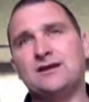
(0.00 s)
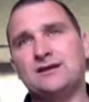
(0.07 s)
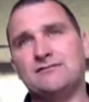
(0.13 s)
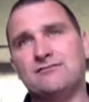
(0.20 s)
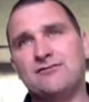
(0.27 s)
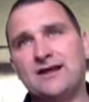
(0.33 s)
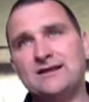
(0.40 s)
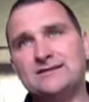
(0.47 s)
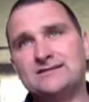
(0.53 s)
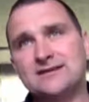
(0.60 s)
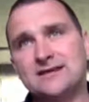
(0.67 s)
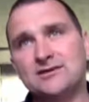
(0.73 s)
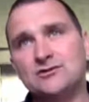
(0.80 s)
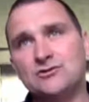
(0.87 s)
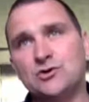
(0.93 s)
If they
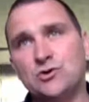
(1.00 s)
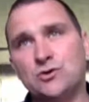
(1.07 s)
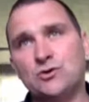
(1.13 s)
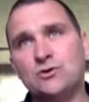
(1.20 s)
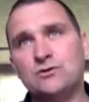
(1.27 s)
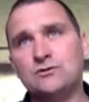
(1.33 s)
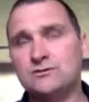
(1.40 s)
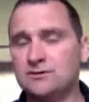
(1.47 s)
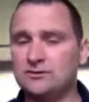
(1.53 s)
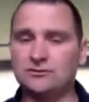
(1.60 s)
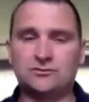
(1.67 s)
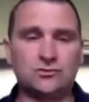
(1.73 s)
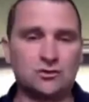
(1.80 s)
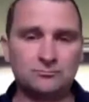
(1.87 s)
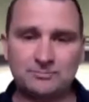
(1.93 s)
say no,
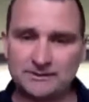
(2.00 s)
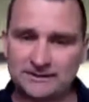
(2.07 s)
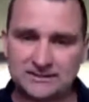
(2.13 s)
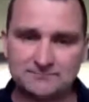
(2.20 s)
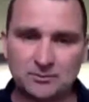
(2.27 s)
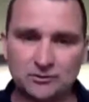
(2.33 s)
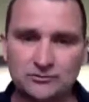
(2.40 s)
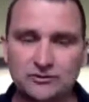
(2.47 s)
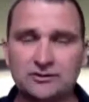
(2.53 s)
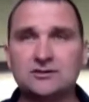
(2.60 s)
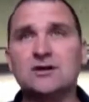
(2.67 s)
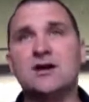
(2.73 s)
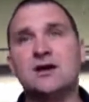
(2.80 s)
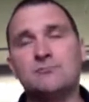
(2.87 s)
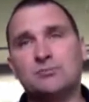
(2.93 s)
don't be despondent,